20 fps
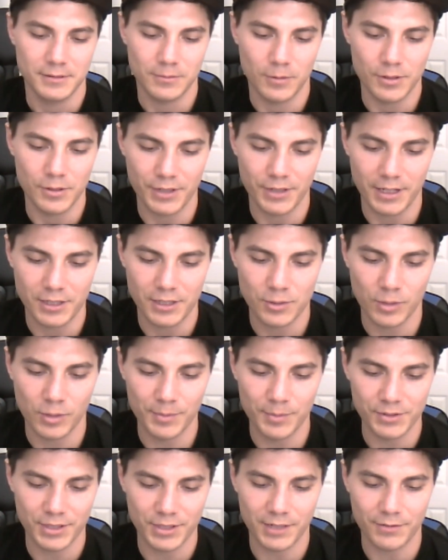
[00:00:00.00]
where it's like
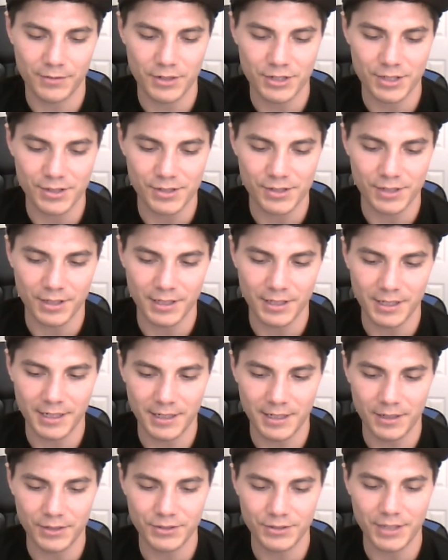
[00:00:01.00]
20% of our shit's done
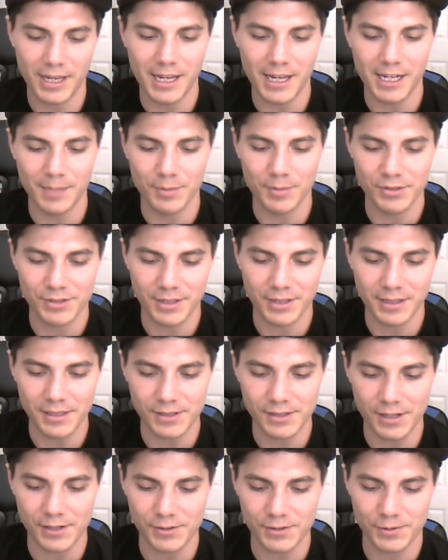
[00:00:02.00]
in-house, 80%
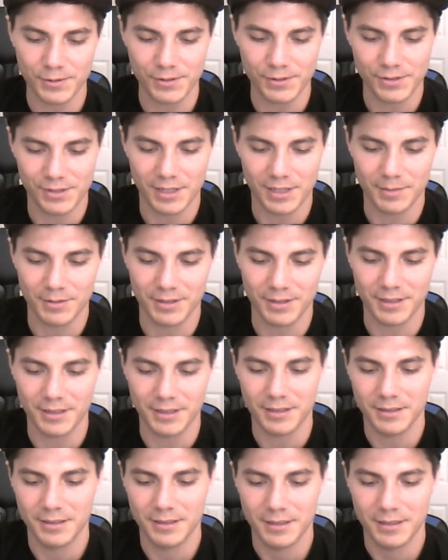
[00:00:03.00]
is outsourced type thing.